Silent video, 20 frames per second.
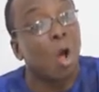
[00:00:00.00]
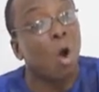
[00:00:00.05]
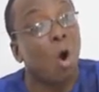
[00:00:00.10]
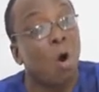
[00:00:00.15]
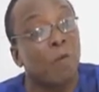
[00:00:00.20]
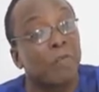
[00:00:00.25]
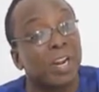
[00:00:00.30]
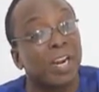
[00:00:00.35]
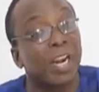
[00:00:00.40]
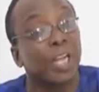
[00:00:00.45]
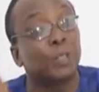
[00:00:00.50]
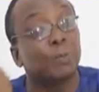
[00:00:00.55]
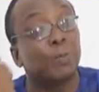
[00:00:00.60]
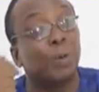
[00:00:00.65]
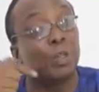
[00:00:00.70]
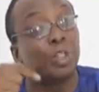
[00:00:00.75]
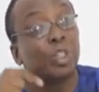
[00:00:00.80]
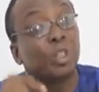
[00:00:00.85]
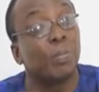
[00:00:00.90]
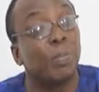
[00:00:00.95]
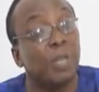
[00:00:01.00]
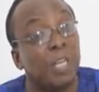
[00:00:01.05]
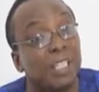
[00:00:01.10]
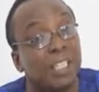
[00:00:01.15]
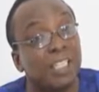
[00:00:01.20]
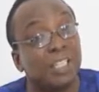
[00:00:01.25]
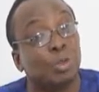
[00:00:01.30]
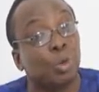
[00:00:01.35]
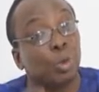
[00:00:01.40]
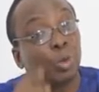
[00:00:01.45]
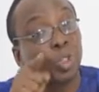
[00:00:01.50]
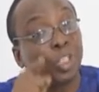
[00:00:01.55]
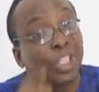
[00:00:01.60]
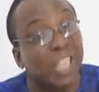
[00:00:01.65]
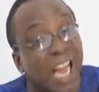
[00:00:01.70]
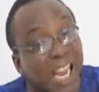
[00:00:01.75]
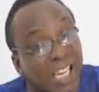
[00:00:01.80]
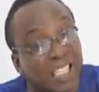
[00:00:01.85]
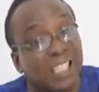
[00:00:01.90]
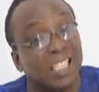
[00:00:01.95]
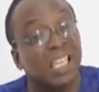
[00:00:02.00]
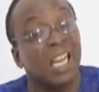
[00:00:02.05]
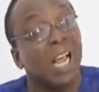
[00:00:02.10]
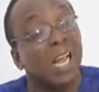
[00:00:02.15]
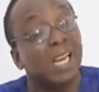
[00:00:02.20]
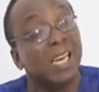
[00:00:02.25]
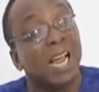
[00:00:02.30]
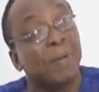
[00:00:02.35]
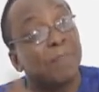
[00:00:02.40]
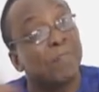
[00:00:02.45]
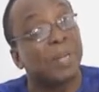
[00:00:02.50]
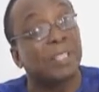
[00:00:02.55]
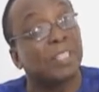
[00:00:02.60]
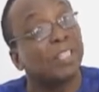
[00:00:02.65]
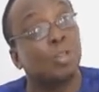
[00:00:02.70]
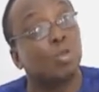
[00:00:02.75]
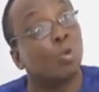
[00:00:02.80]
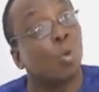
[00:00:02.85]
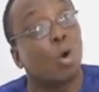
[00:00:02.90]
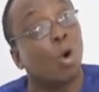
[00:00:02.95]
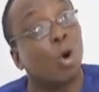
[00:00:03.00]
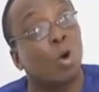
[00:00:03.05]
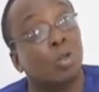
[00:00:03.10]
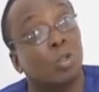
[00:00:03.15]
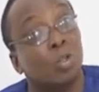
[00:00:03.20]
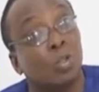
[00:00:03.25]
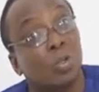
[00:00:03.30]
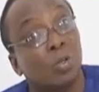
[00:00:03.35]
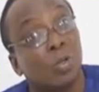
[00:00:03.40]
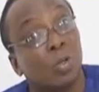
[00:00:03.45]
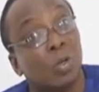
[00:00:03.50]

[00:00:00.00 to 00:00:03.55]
of the responsibility to charge that person to court.